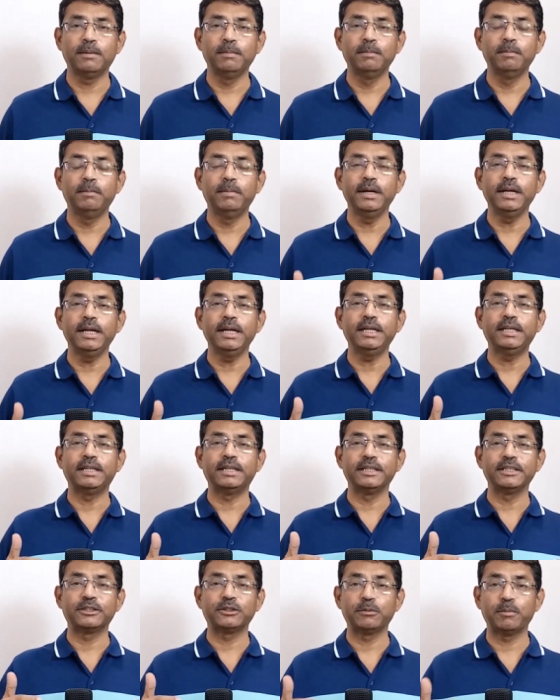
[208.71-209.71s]

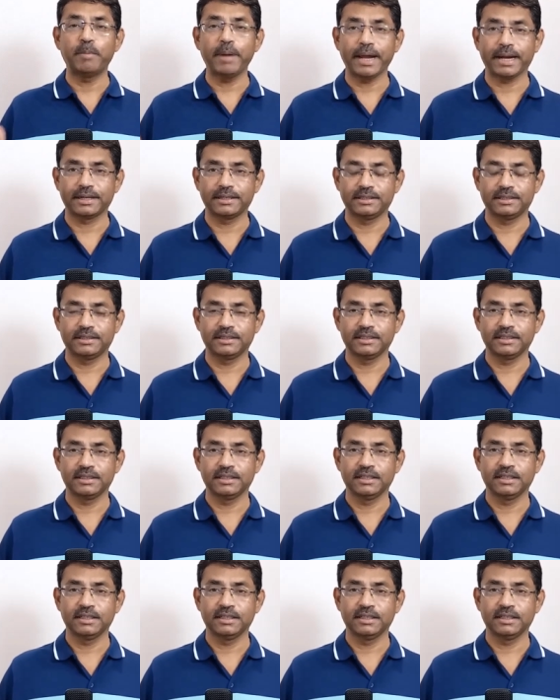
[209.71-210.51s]
complete respect.